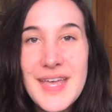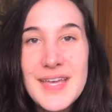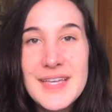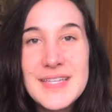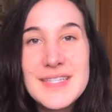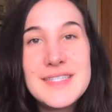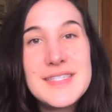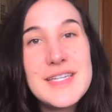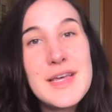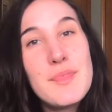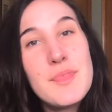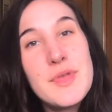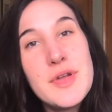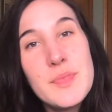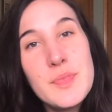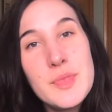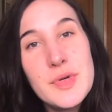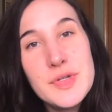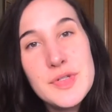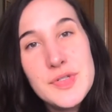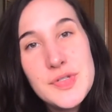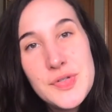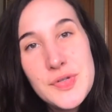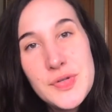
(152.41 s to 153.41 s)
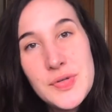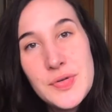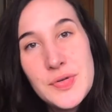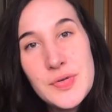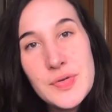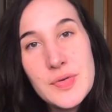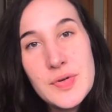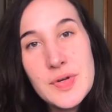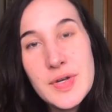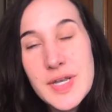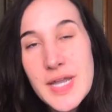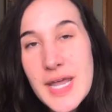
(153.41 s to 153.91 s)
Step number
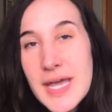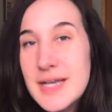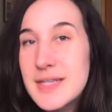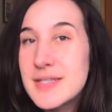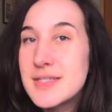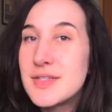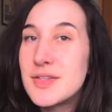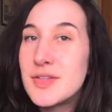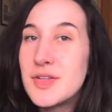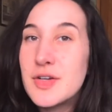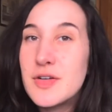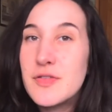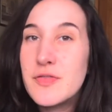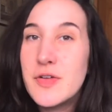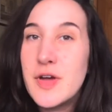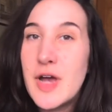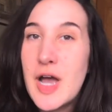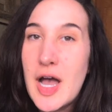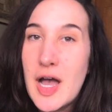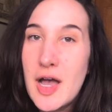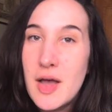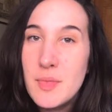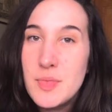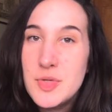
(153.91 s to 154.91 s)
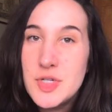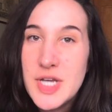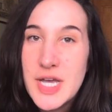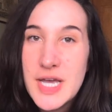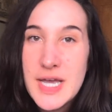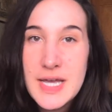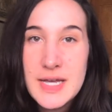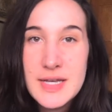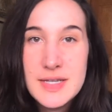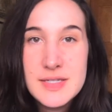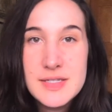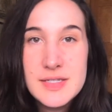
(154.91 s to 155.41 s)
two, next, look for
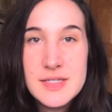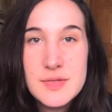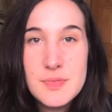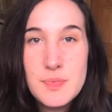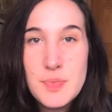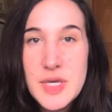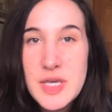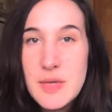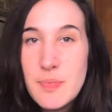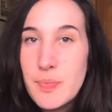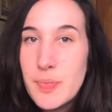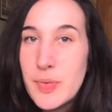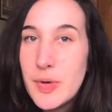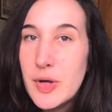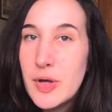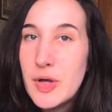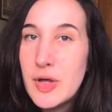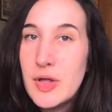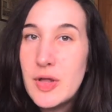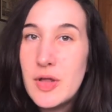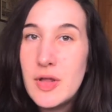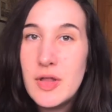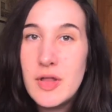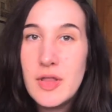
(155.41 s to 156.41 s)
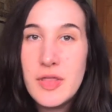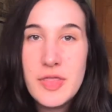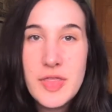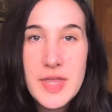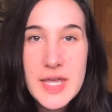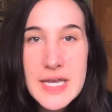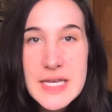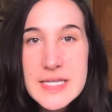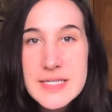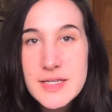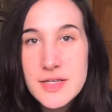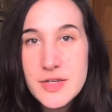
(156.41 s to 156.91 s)
objects, people,
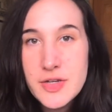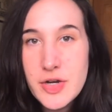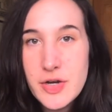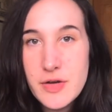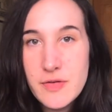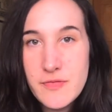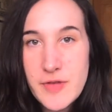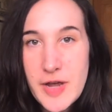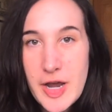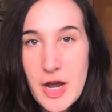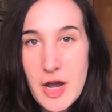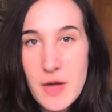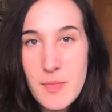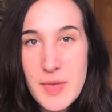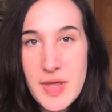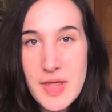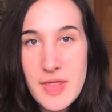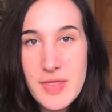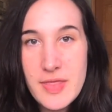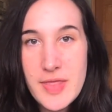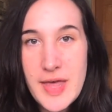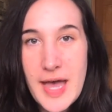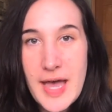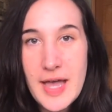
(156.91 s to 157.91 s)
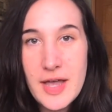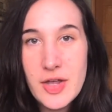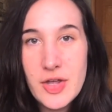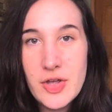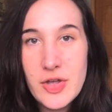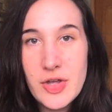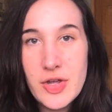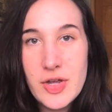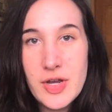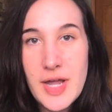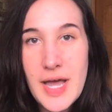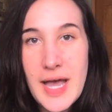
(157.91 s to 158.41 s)
things in your environment that
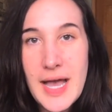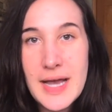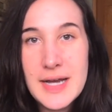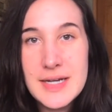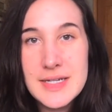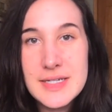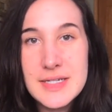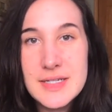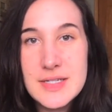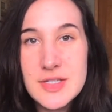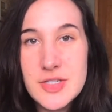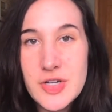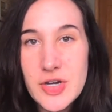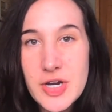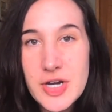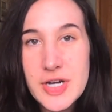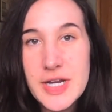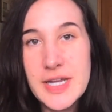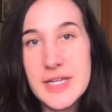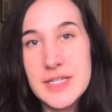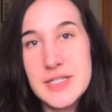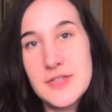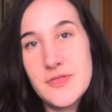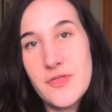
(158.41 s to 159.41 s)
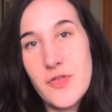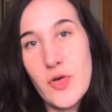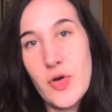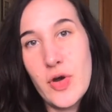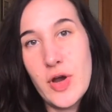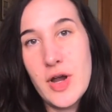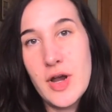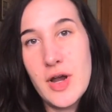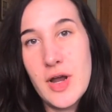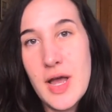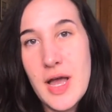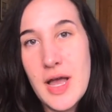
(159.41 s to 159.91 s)
could act as surrogates
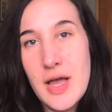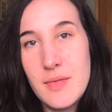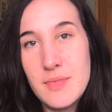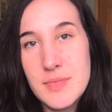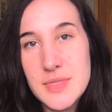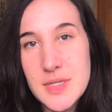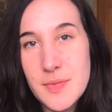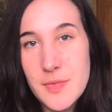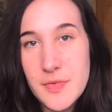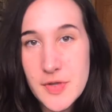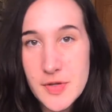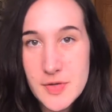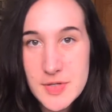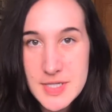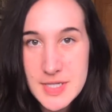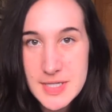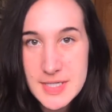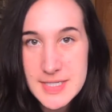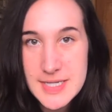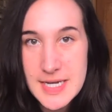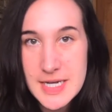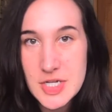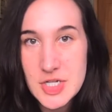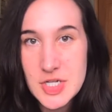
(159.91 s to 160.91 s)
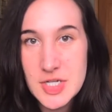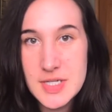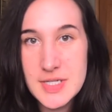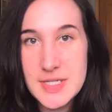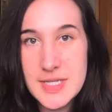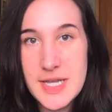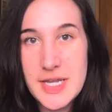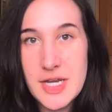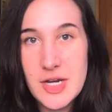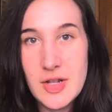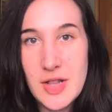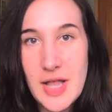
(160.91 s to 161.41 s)
for some of those sensations
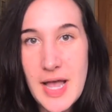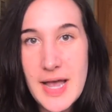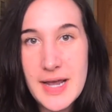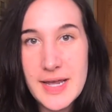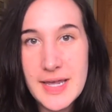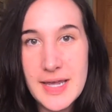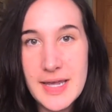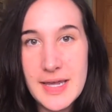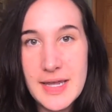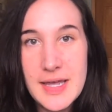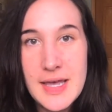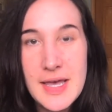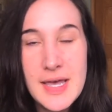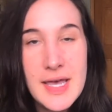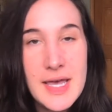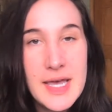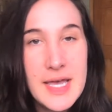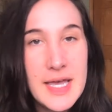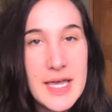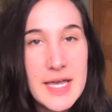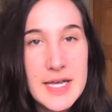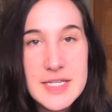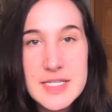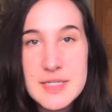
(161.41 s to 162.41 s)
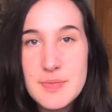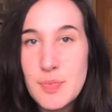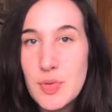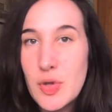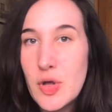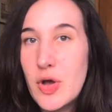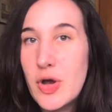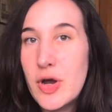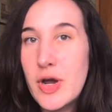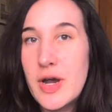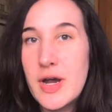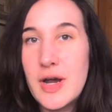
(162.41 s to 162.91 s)
that you're lacking.
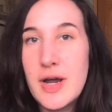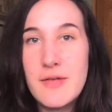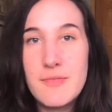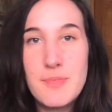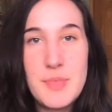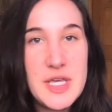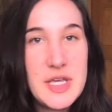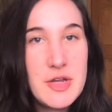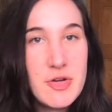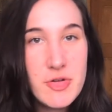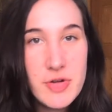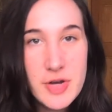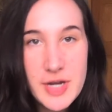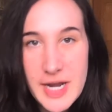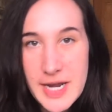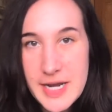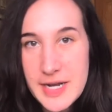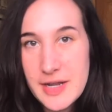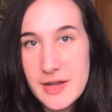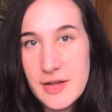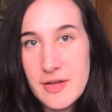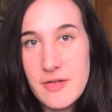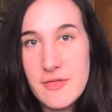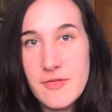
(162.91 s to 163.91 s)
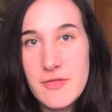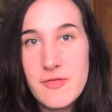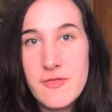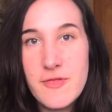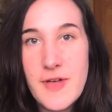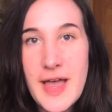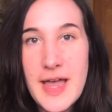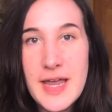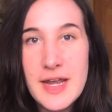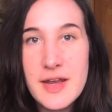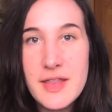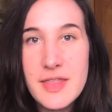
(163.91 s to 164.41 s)
Explore, be creative,
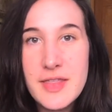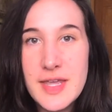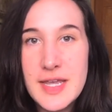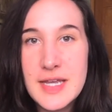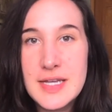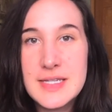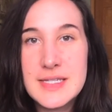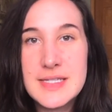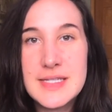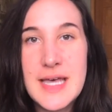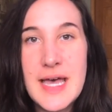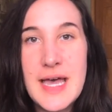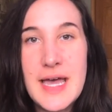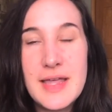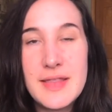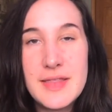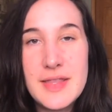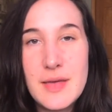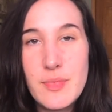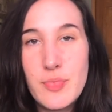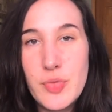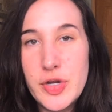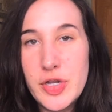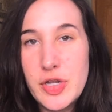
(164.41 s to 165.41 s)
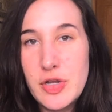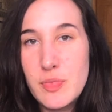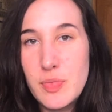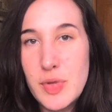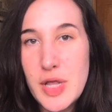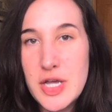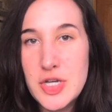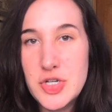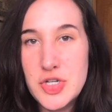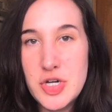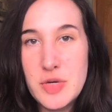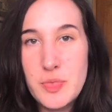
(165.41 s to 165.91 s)
find things that bring you
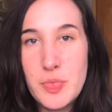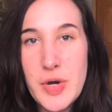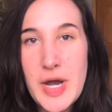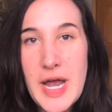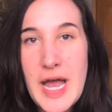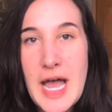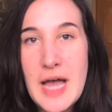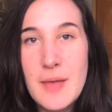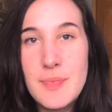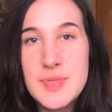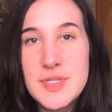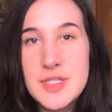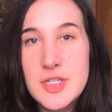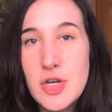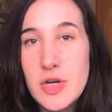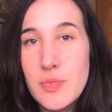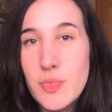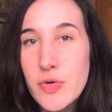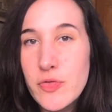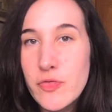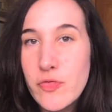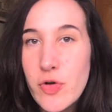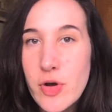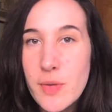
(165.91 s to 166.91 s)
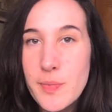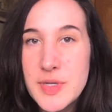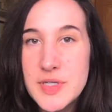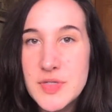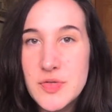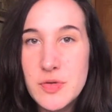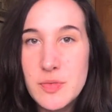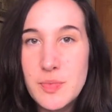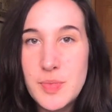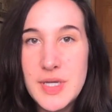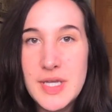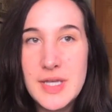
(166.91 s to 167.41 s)
pleasure. Perhaps your performance
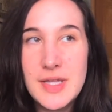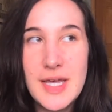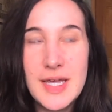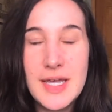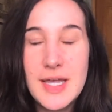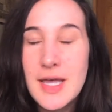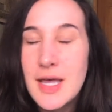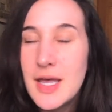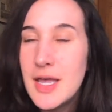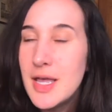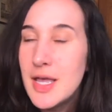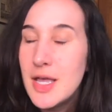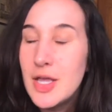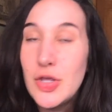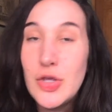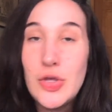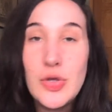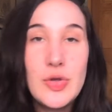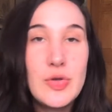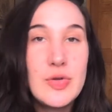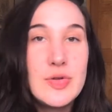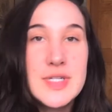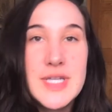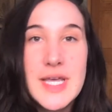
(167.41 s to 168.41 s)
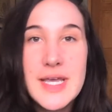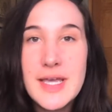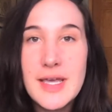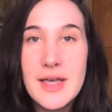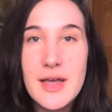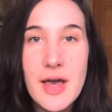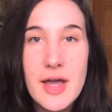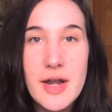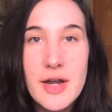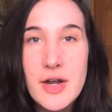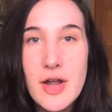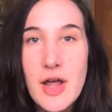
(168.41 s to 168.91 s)
will be like you taking
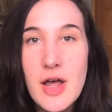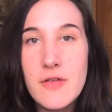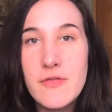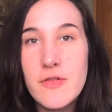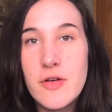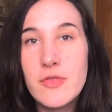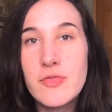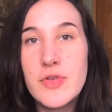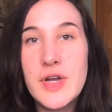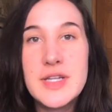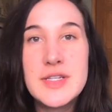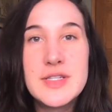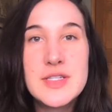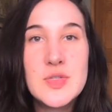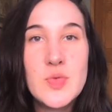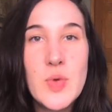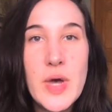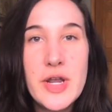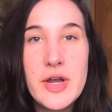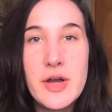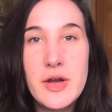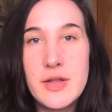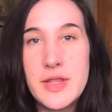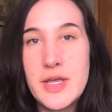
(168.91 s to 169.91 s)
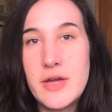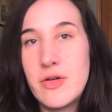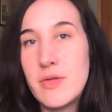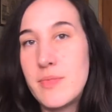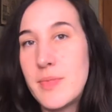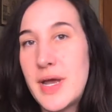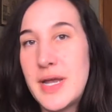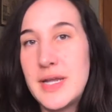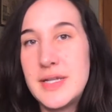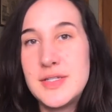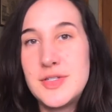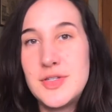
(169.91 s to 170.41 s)
on and off a red sweater that
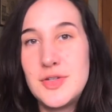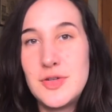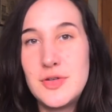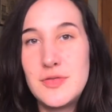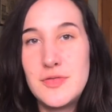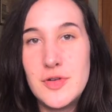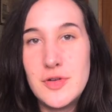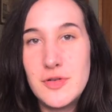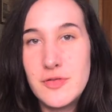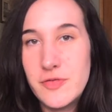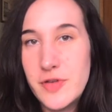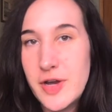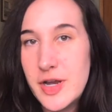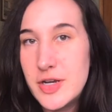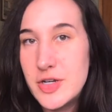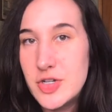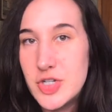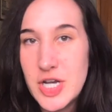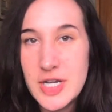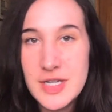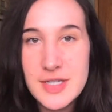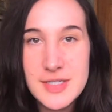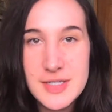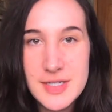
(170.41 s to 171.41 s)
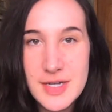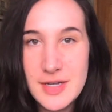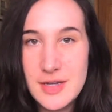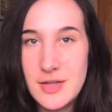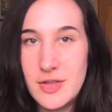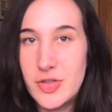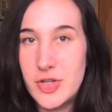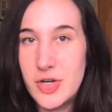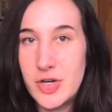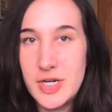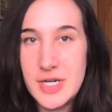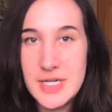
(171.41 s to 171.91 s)
reminds you of your friend Justin
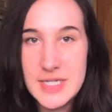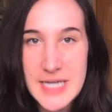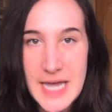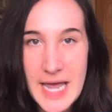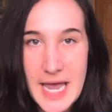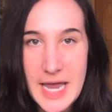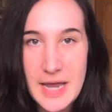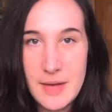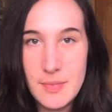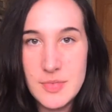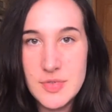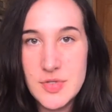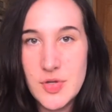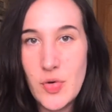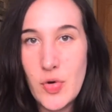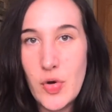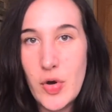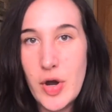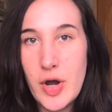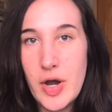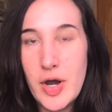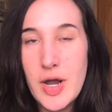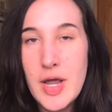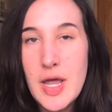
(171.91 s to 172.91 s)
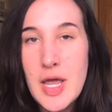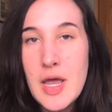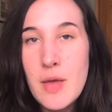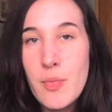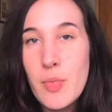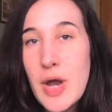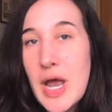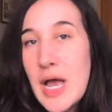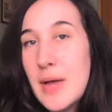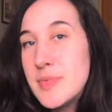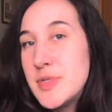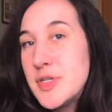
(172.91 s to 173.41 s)
30 times, or
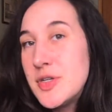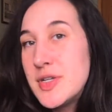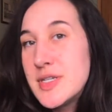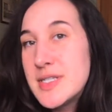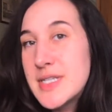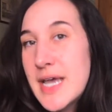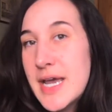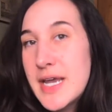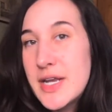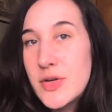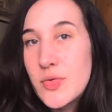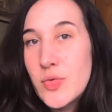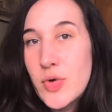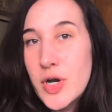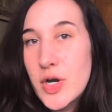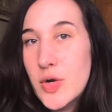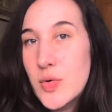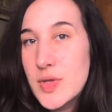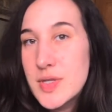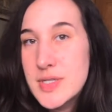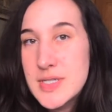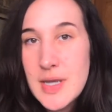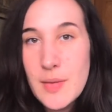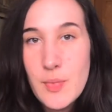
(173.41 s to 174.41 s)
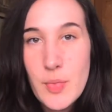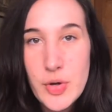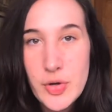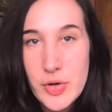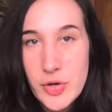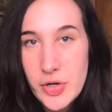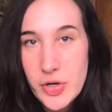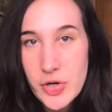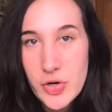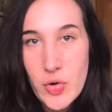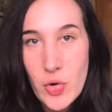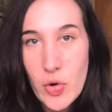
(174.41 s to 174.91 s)
perhaps you decide to work with someone who
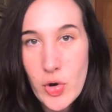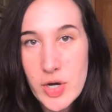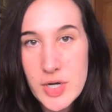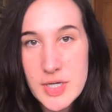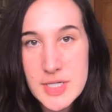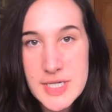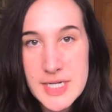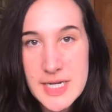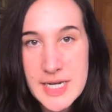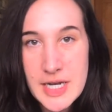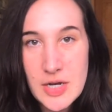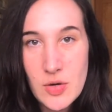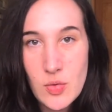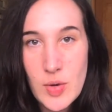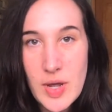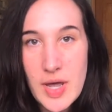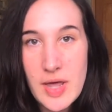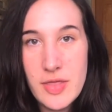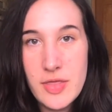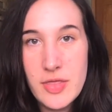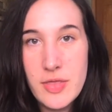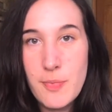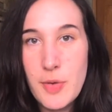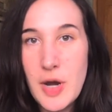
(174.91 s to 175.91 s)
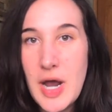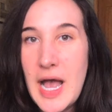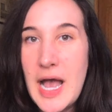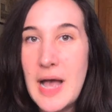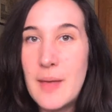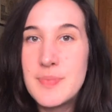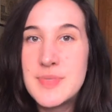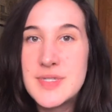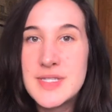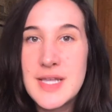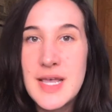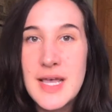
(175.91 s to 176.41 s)
you're quarantining with.
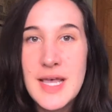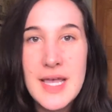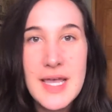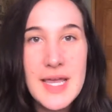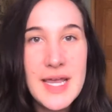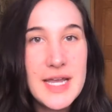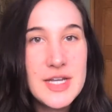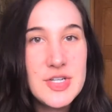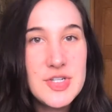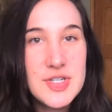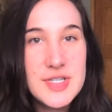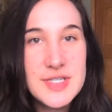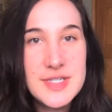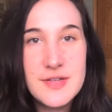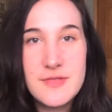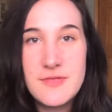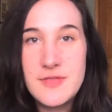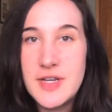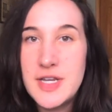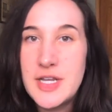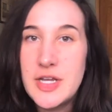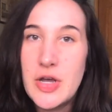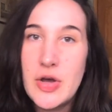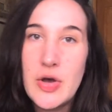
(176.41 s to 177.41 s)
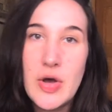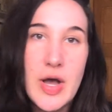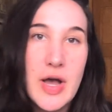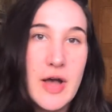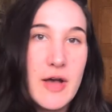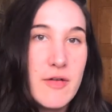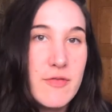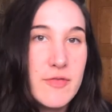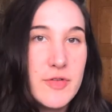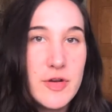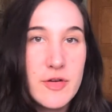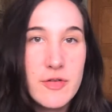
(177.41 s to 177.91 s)
Perhaps it's just a video
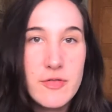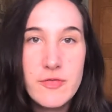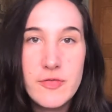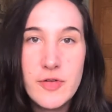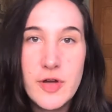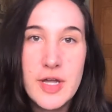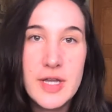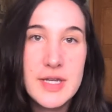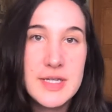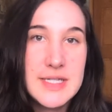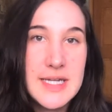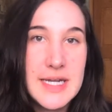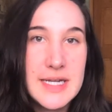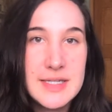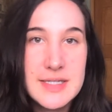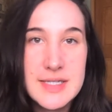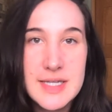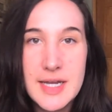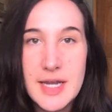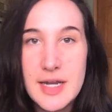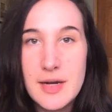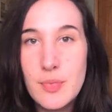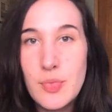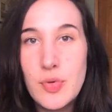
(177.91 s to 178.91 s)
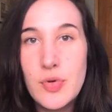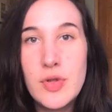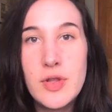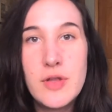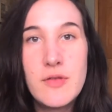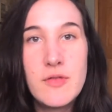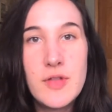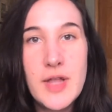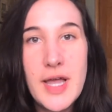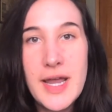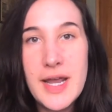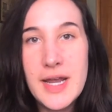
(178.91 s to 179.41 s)
of your foot dancing in a pool of
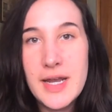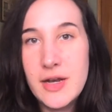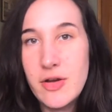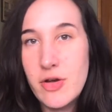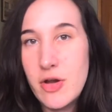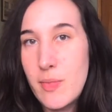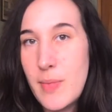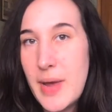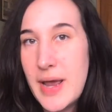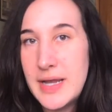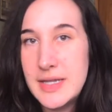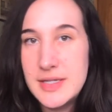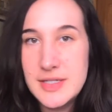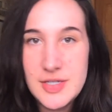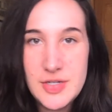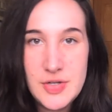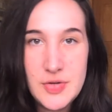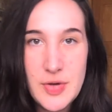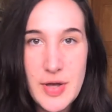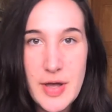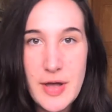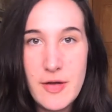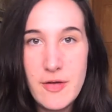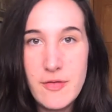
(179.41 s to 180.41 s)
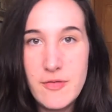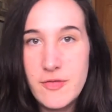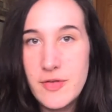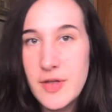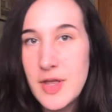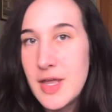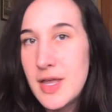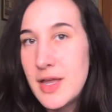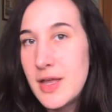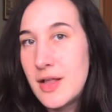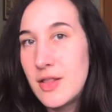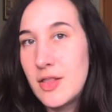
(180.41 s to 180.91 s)
light and it reminds you of
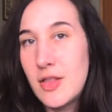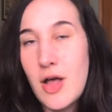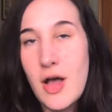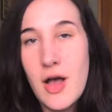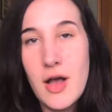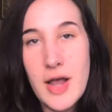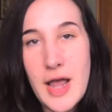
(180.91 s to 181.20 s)
long